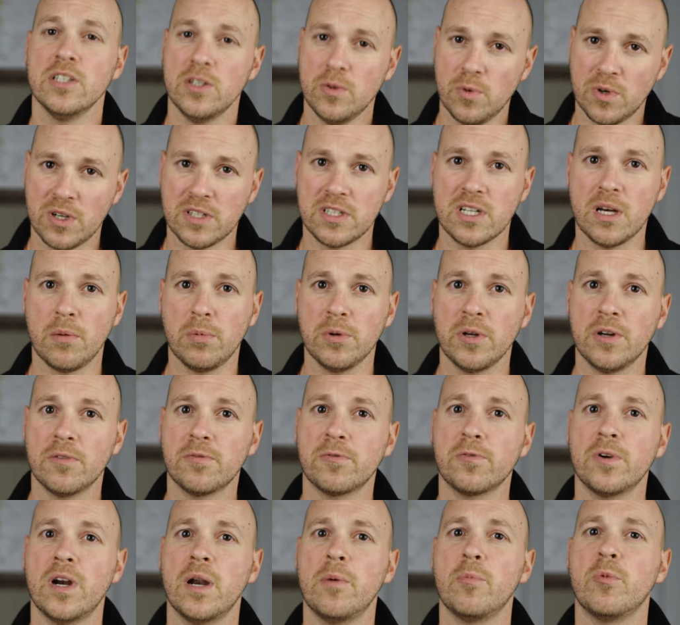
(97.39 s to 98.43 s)
You wanna double your
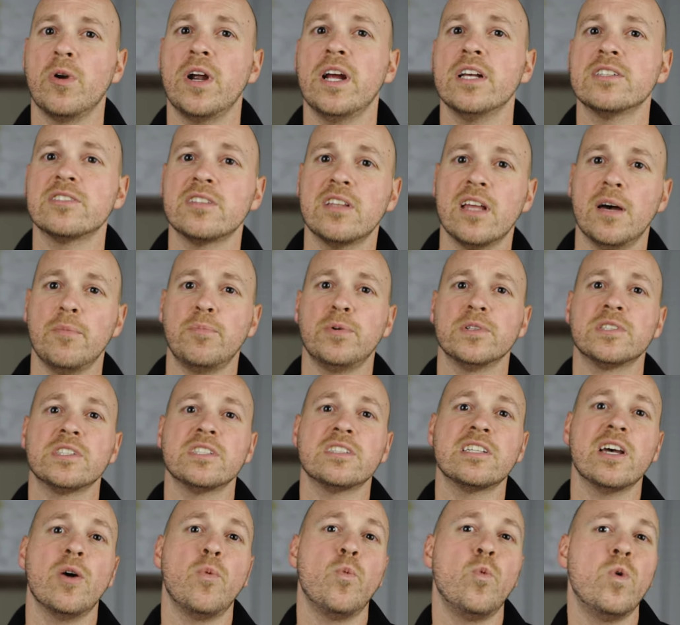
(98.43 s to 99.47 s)
frame rate, so that puts
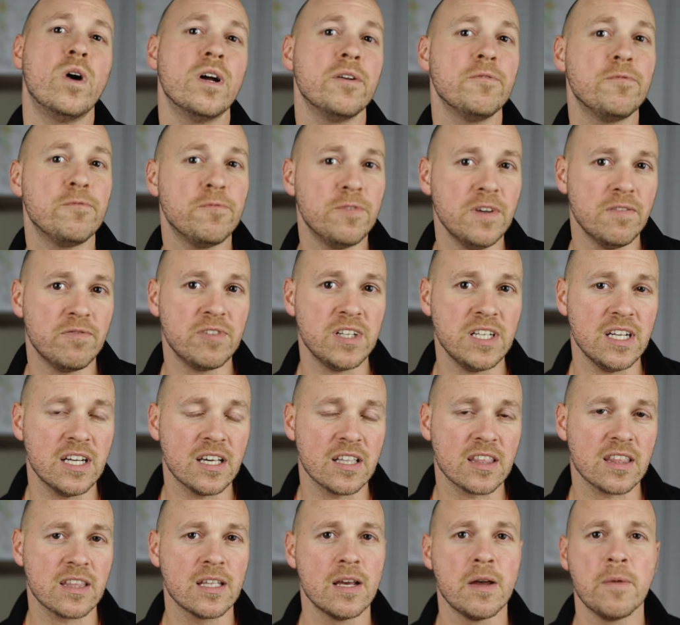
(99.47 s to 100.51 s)
us at
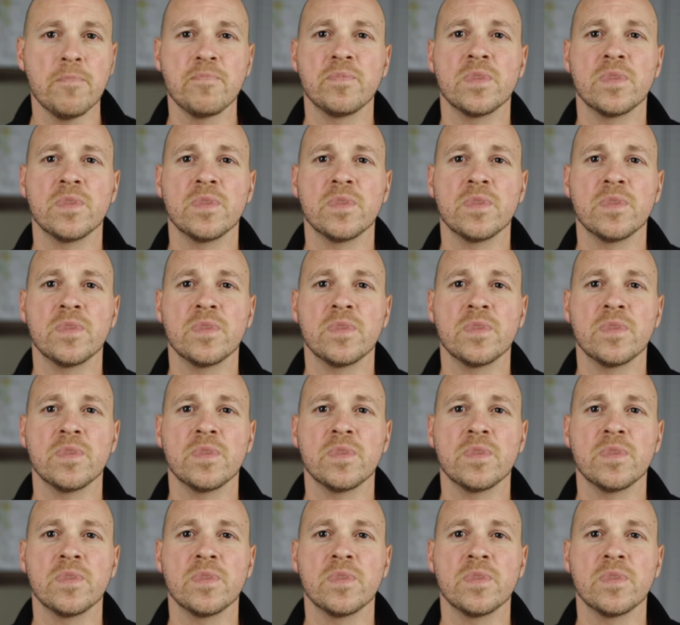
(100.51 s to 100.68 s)
1/50th.